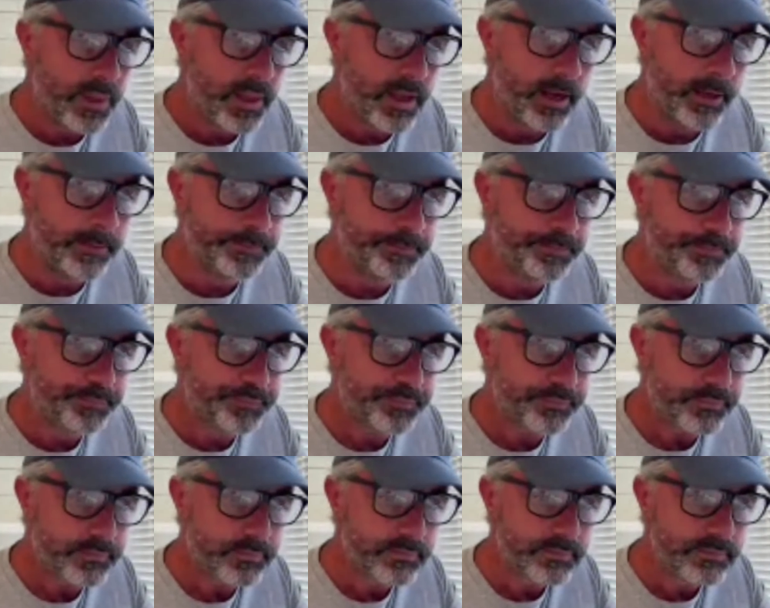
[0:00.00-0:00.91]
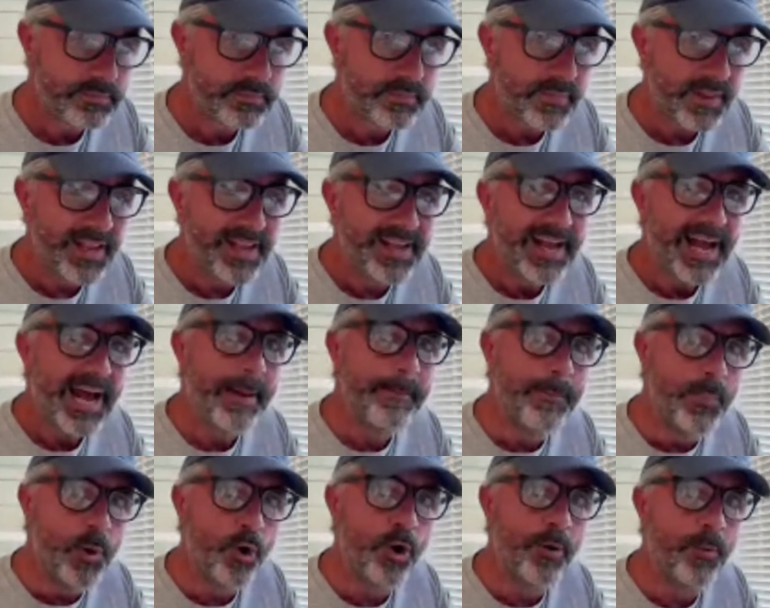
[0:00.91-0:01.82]
And
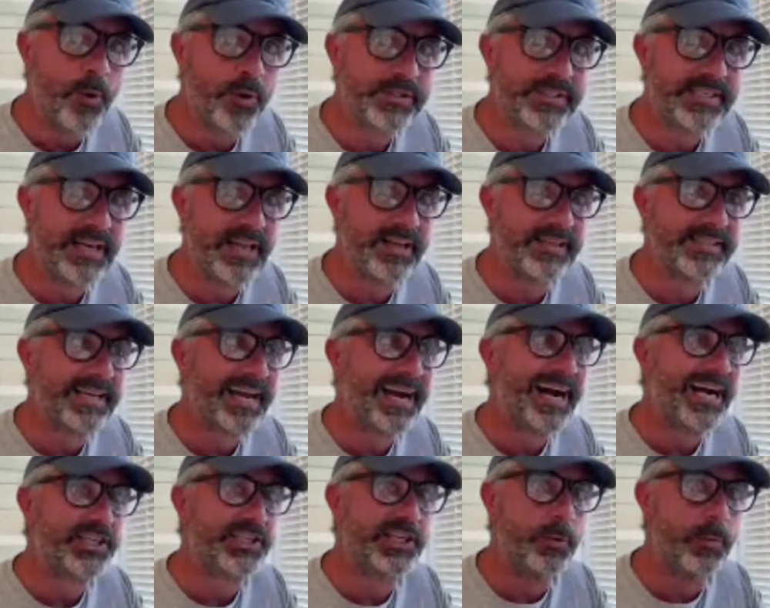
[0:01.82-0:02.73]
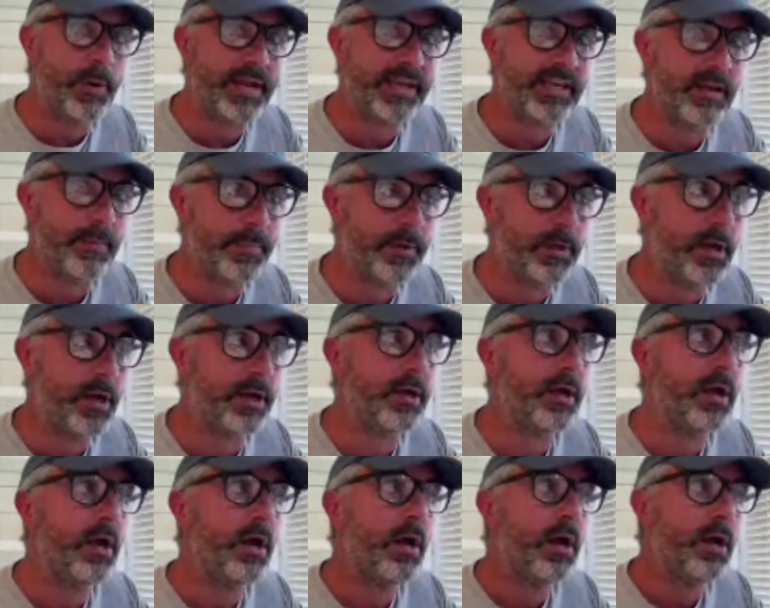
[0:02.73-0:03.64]
more and more sellers actually waking up and
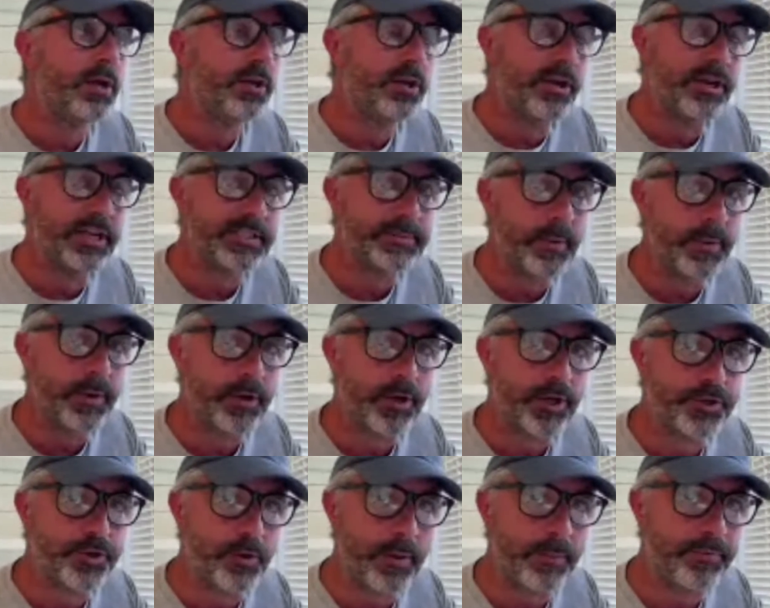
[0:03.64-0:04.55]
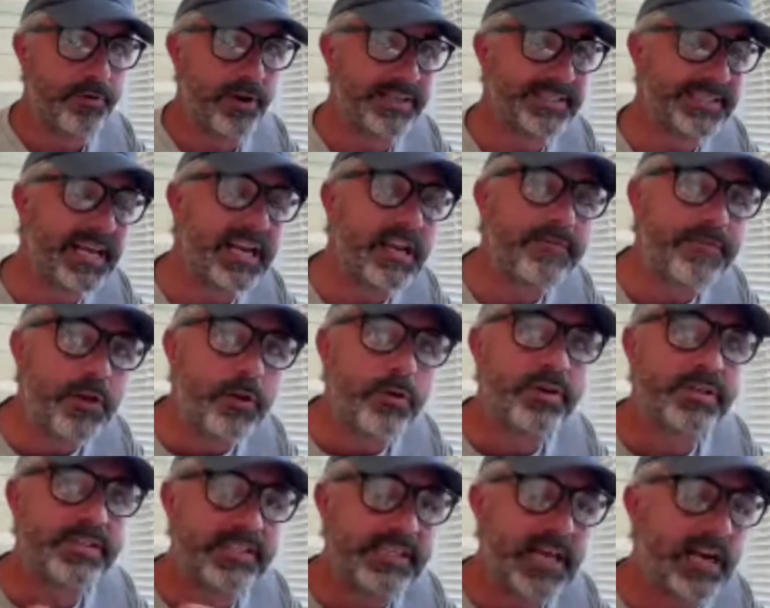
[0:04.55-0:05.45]
going, goodness me, we've got to drop the price. And if
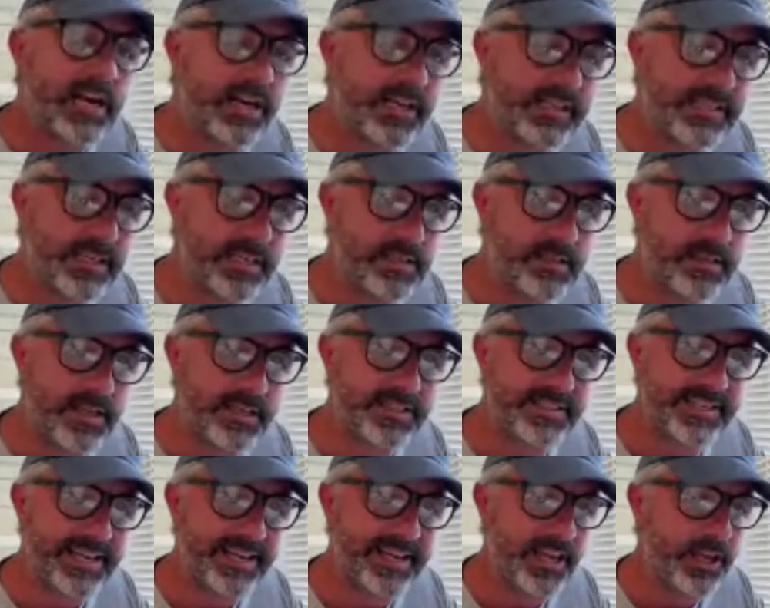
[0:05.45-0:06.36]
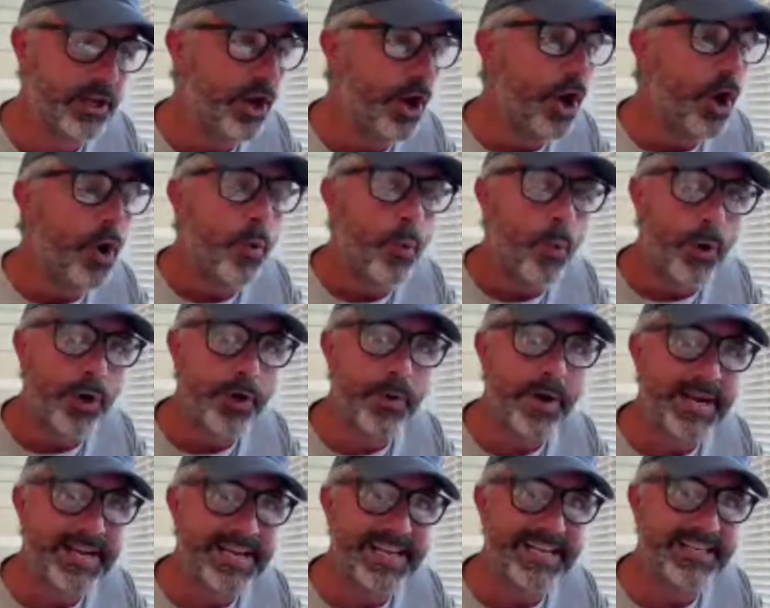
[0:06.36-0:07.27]
you're a seller listening to this thinking, what
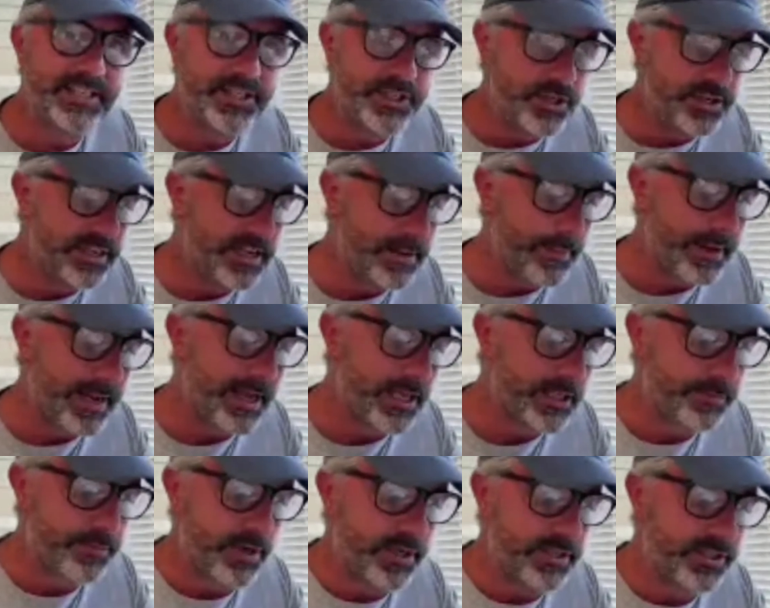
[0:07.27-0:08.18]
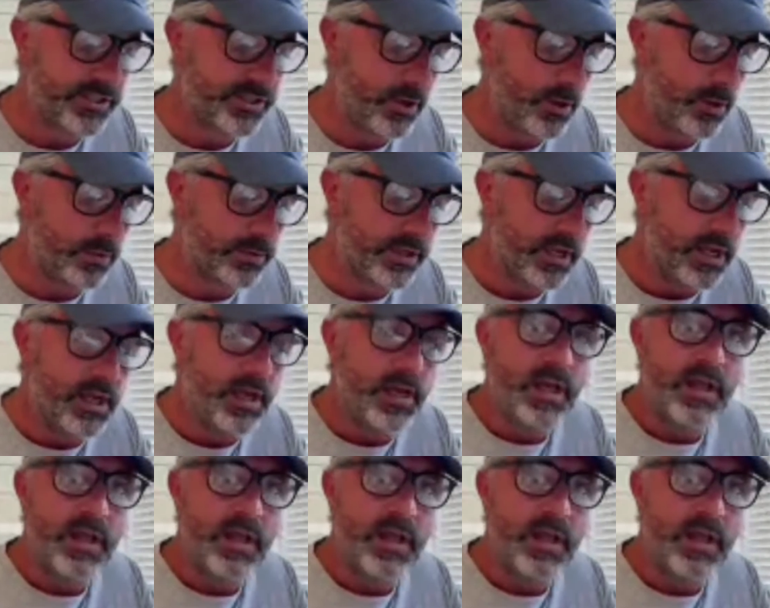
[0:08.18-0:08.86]
do I need to do to get my house price sold?